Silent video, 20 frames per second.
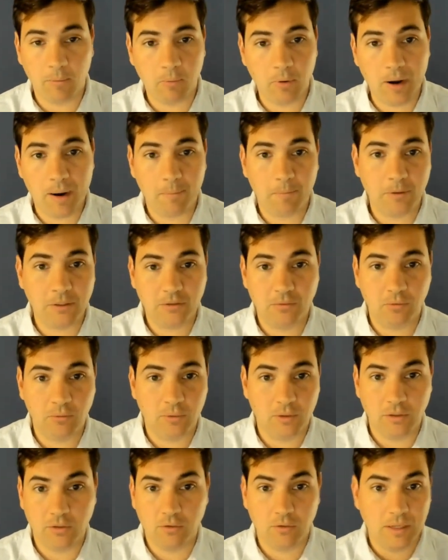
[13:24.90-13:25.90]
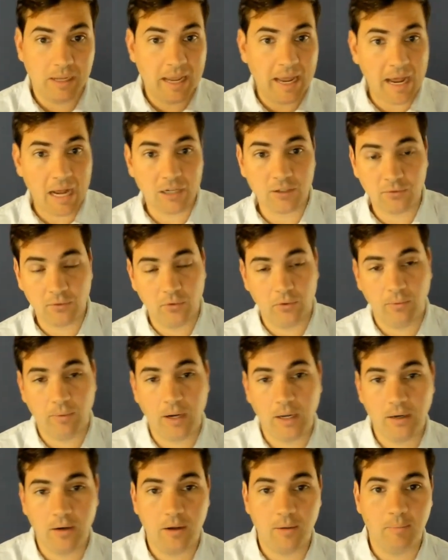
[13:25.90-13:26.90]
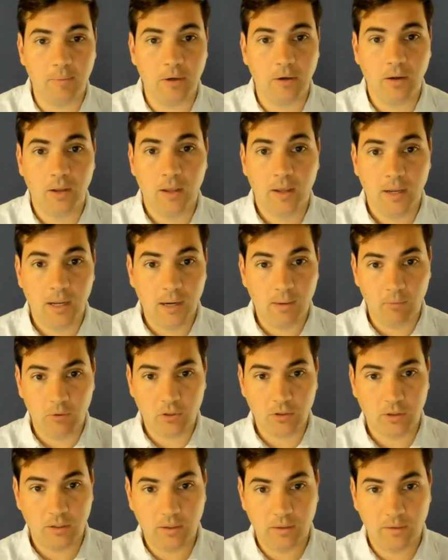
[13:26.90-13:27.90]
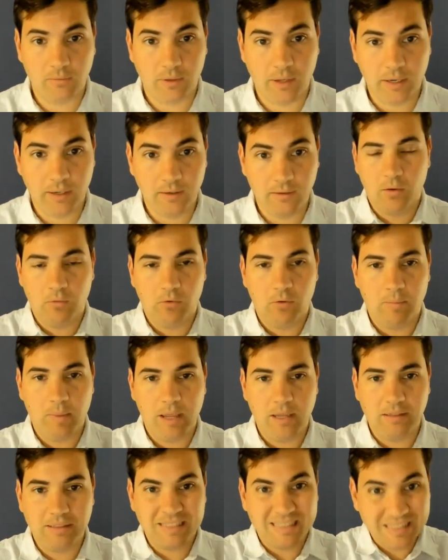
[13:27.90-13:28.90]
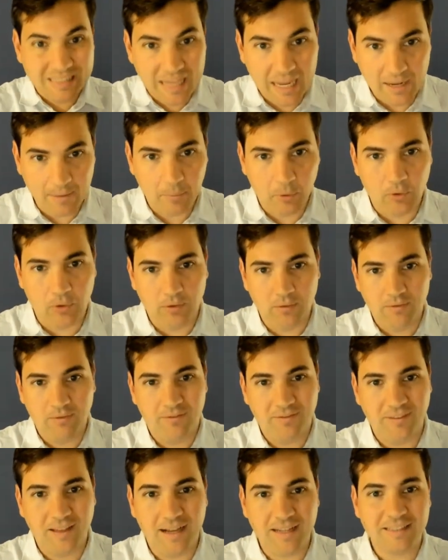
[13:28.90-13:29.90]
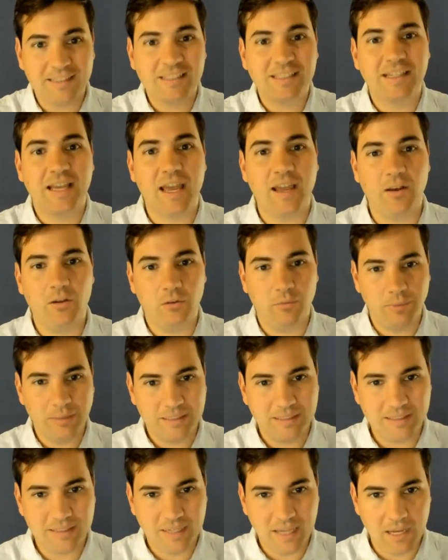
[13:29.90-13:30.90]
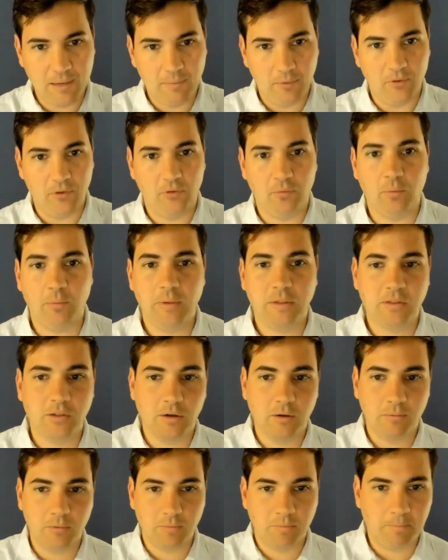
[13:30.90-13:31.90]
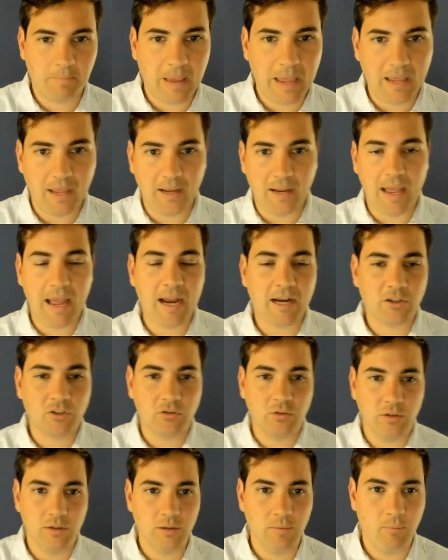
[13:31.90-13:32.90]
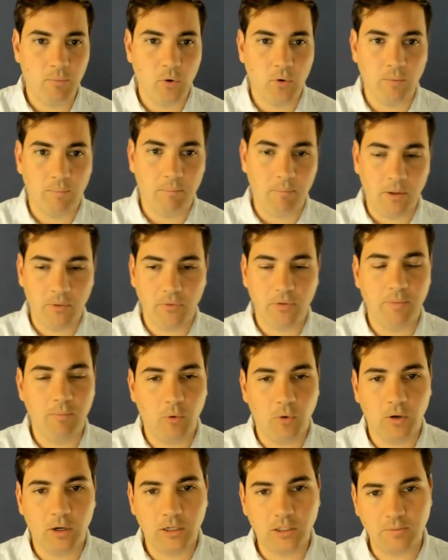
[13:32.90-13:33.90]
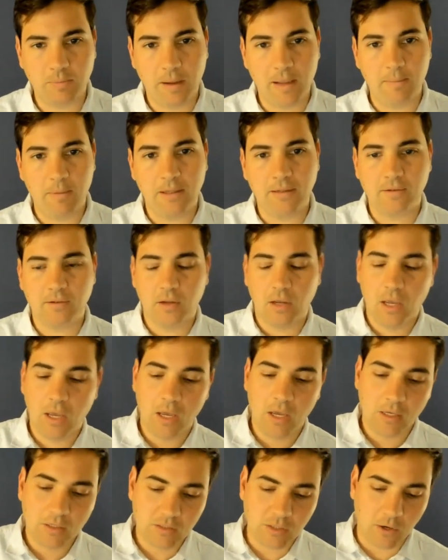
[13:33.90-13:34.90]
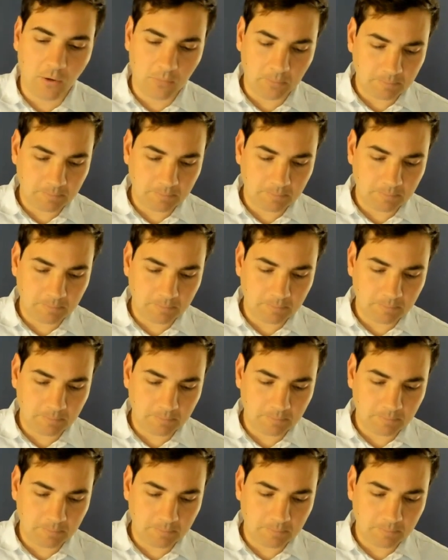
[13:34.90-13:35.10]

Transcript: properties we want to do to cash flow the right number. And we're trying to, like, remain stable, not scale, but stable is when we start paying extra in the monthly mortgage payments. So